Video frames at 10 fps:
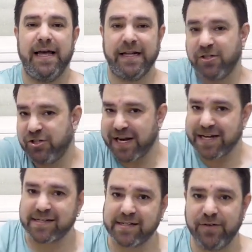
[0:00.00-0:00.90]
In
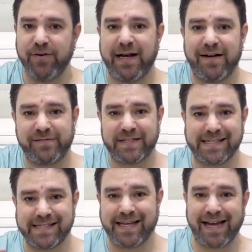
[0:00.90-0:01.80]
jazz, you have a
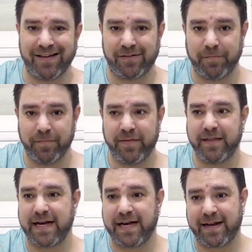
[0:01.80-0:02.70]
scale
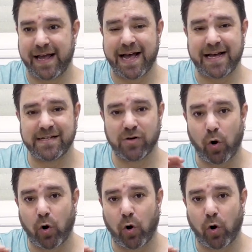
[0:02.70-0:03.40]
that has